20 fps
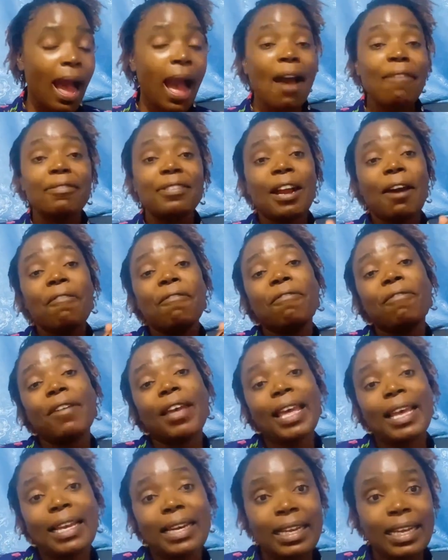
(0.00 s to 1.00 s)
after
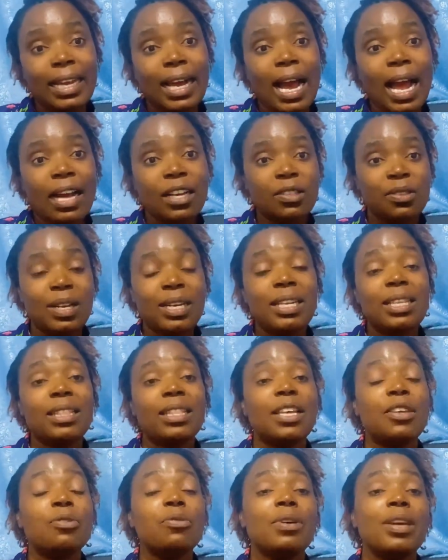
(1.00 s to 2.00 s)
failing actually in
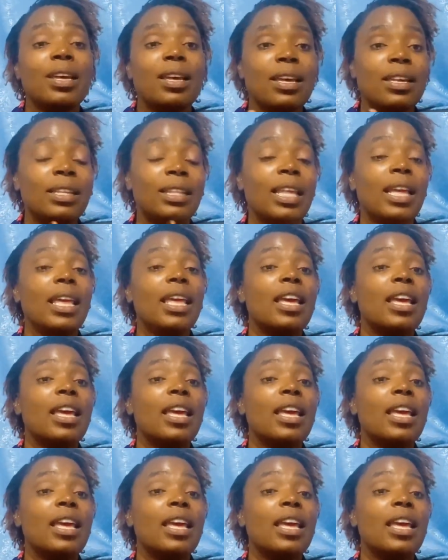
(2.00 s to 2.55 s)
the